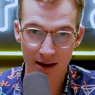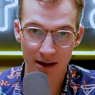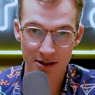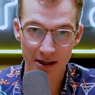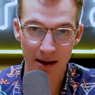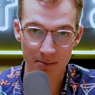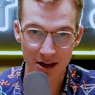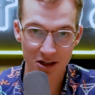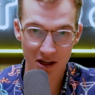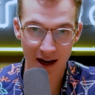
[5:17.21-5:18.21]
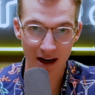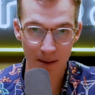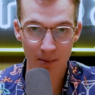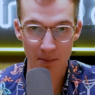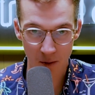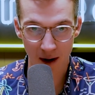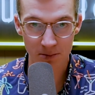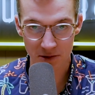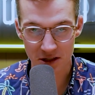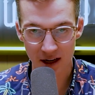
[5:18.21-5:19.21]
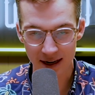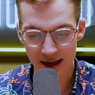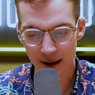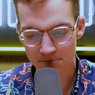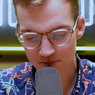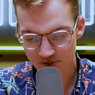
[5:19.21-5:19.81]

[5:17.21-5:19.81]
to get me to sign up. I promptly signed up.